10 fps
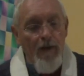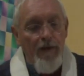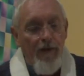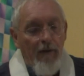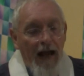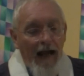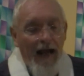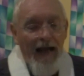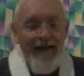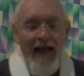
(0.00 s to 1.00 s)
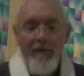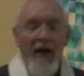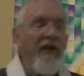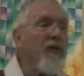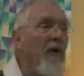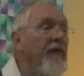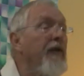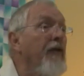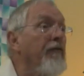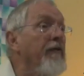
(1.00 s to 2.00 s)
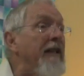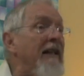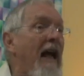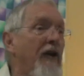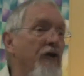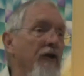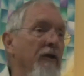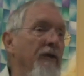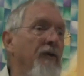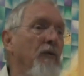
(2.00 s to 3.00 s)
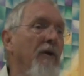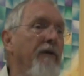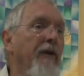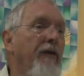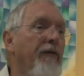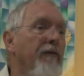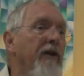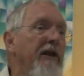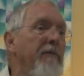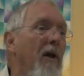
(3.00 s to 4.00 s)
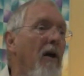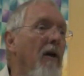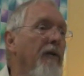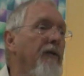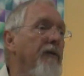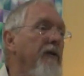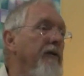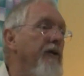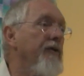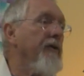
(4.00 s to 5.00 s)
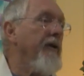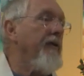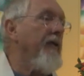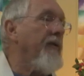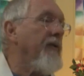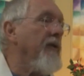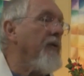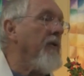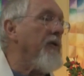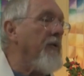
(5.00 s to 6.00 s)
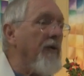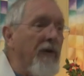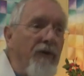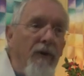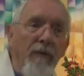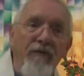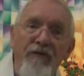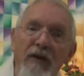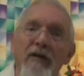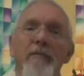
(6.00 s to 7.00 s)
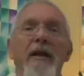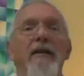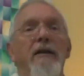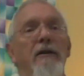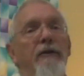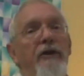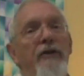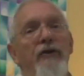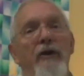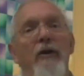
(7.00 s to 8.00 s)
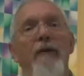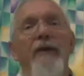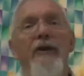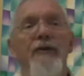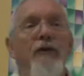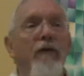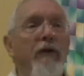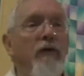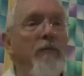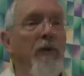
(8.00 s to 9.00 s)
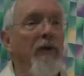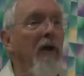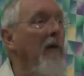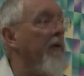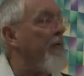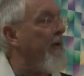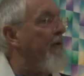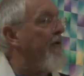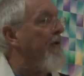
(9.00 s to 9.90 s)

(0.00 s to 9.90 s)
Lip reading: So an Atman is one of the three lakshanas, one of the three marks of conditioned existence, which was a sort of fundamental teaching of the historical Buddha, and which we